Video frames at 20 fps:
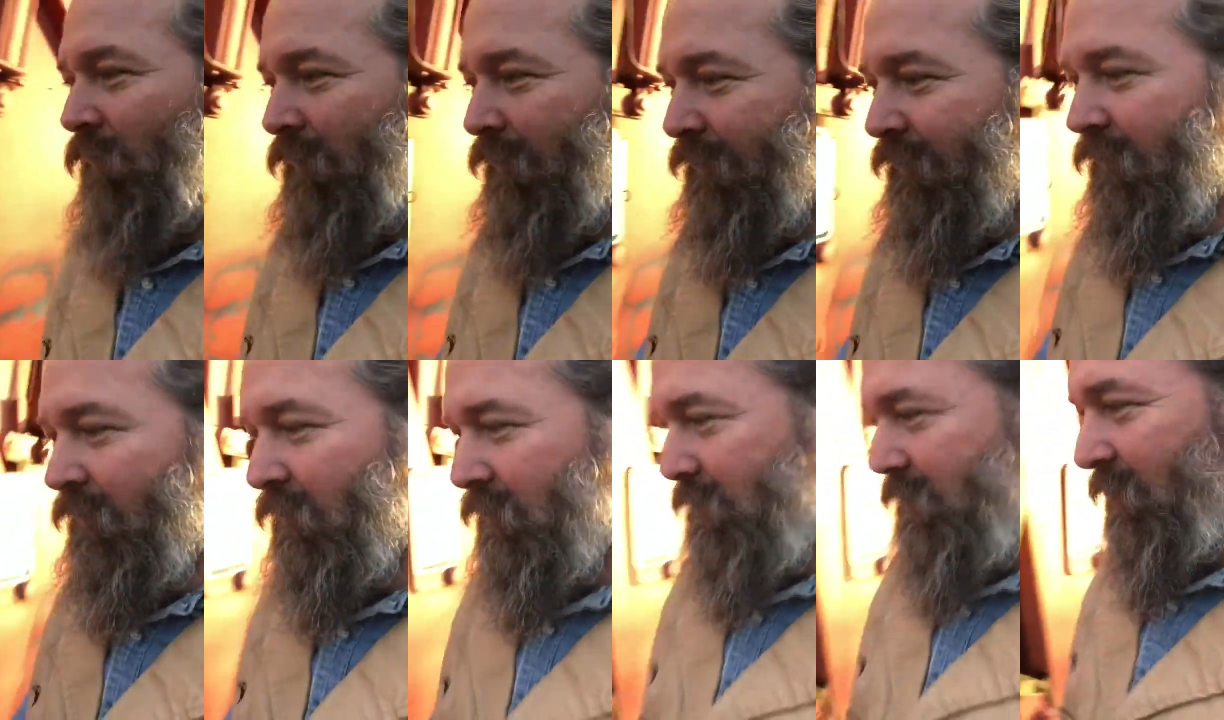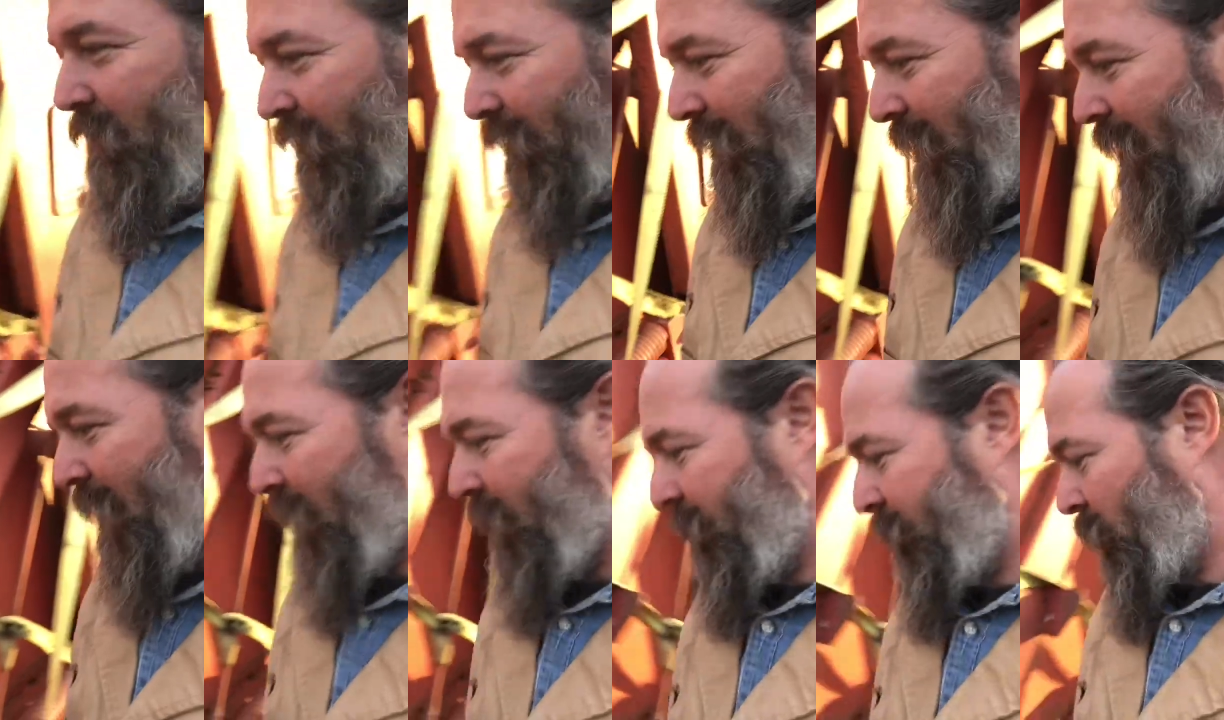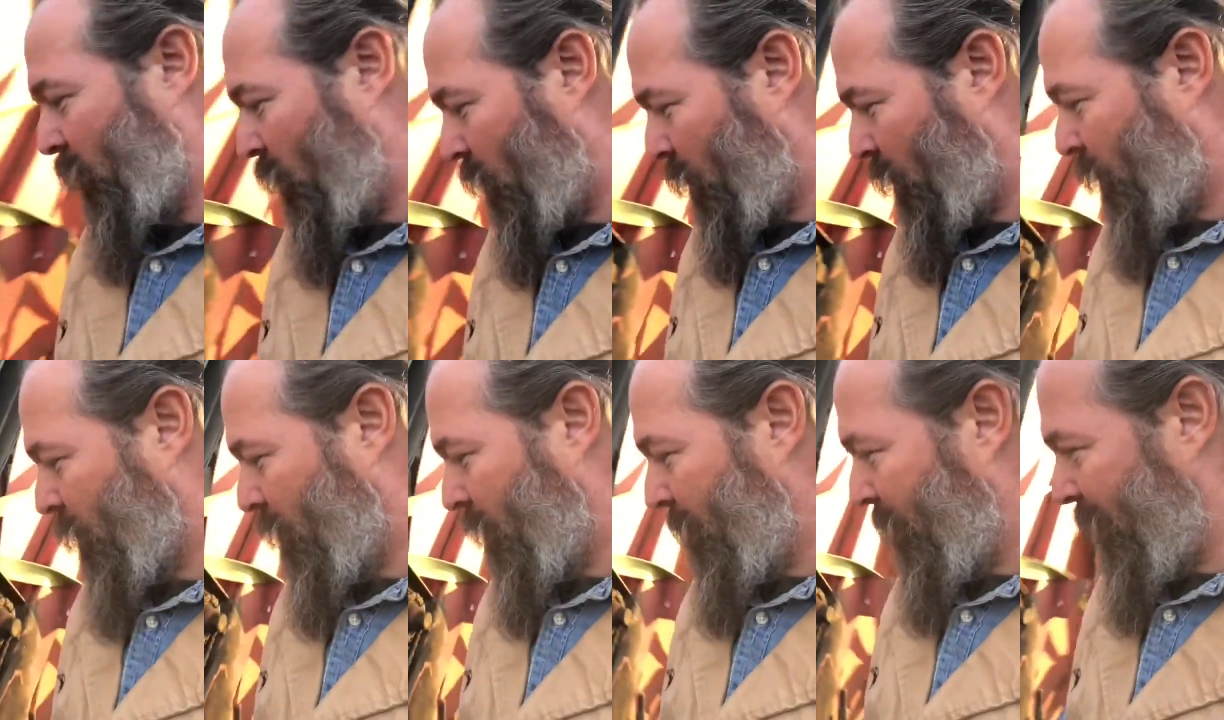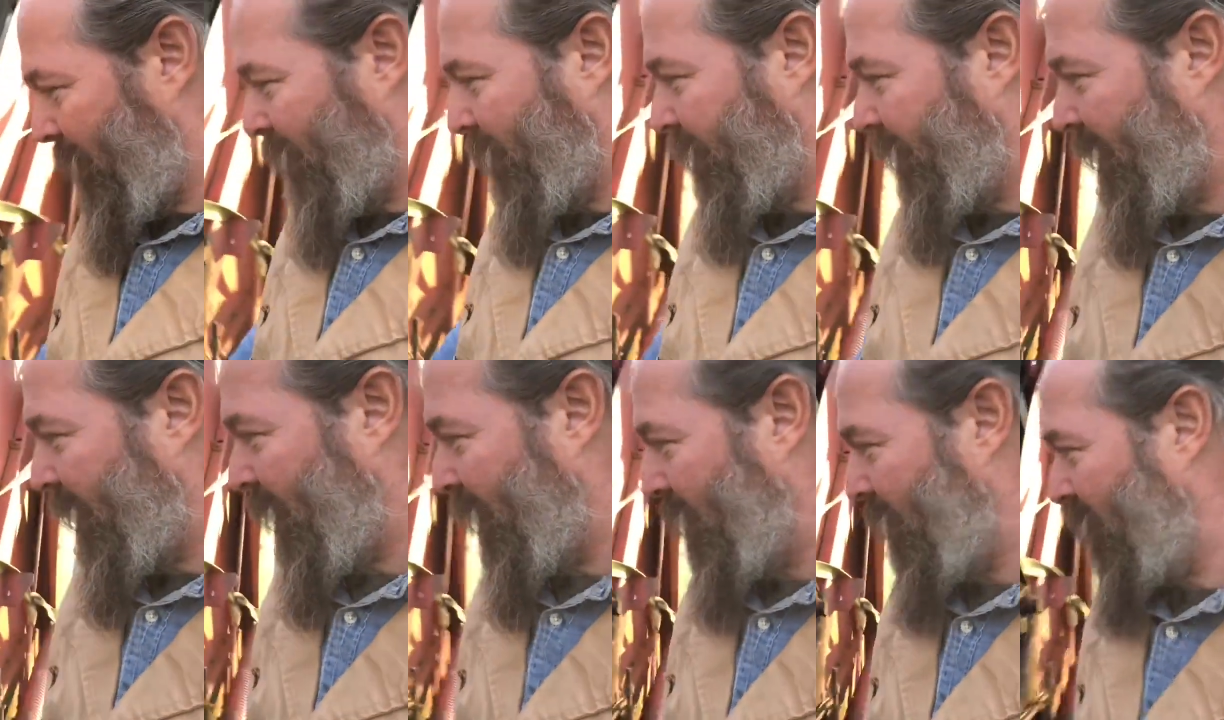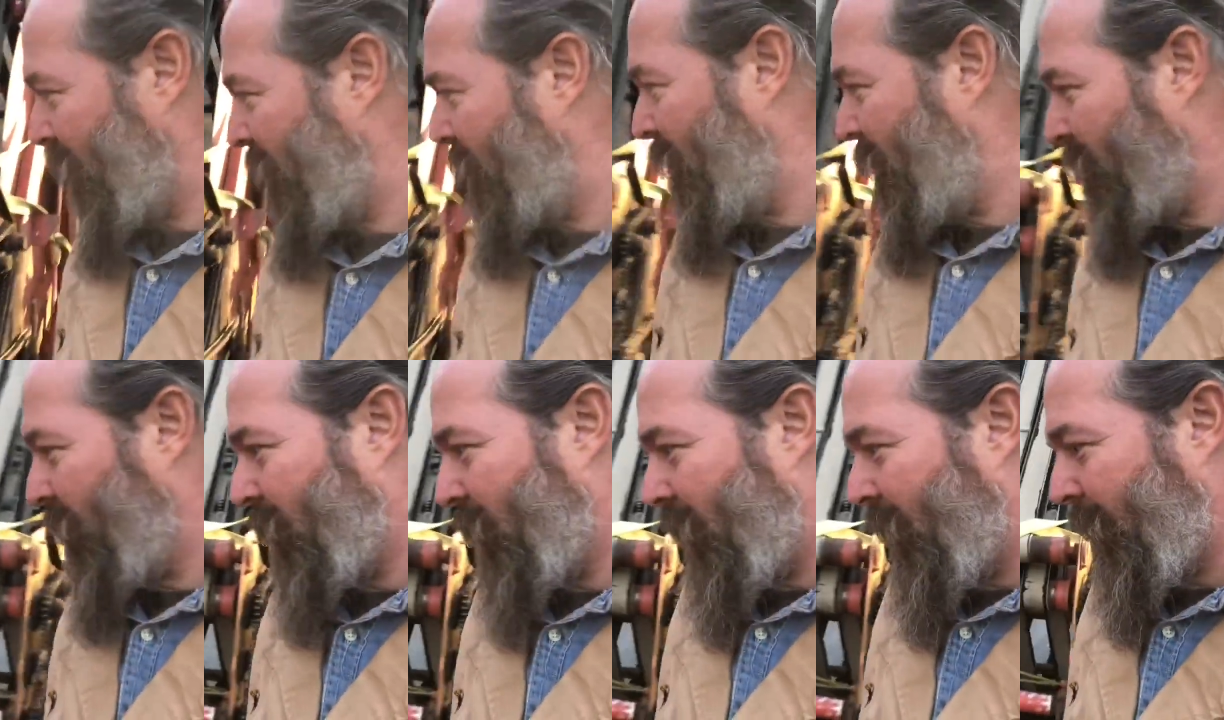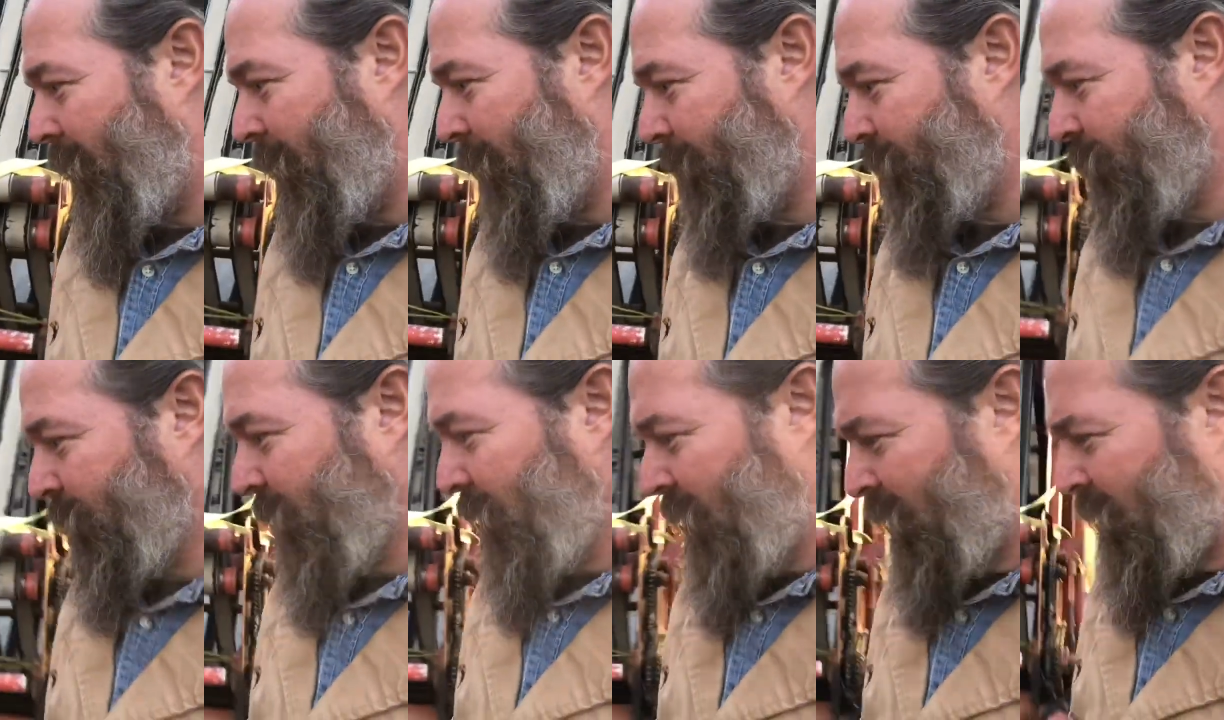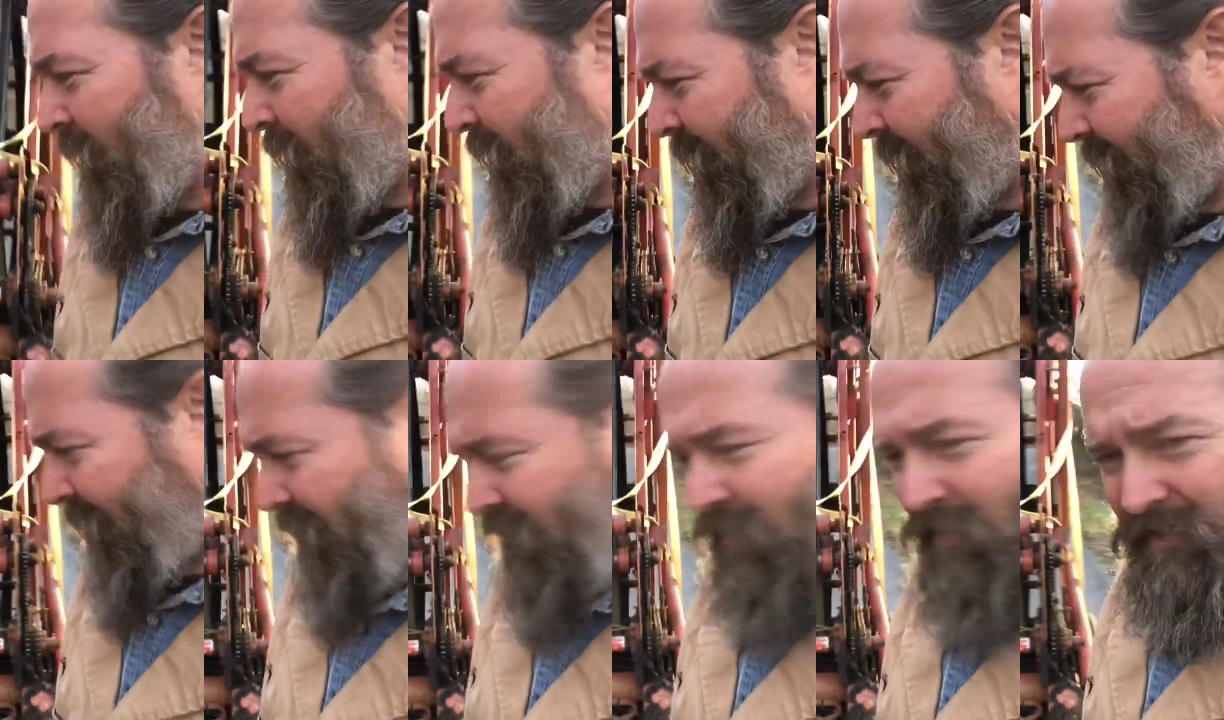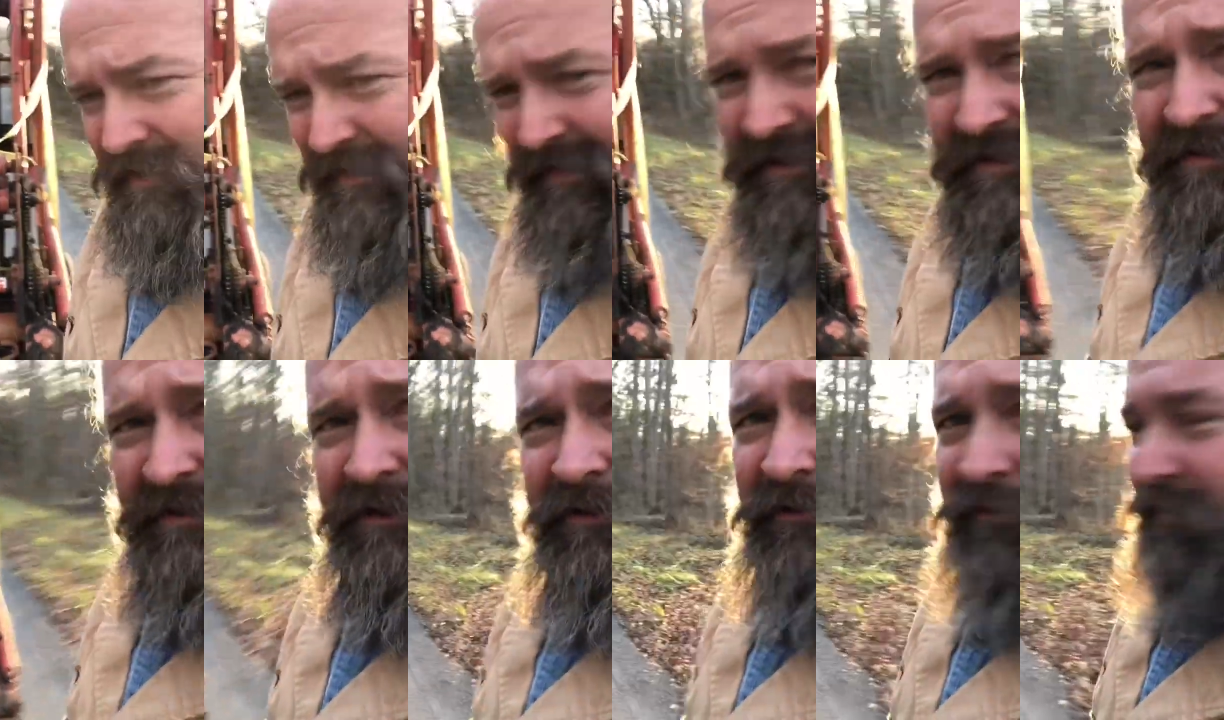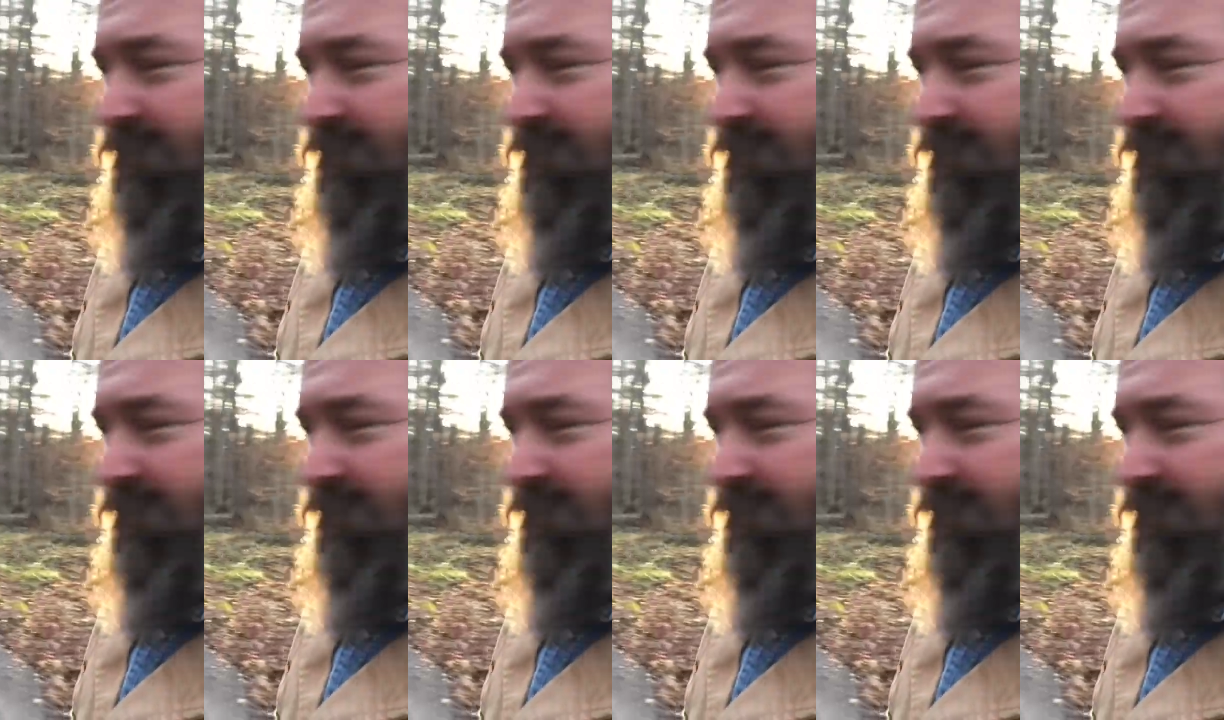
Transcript: And there's a lot of old equipment out there that just needs a little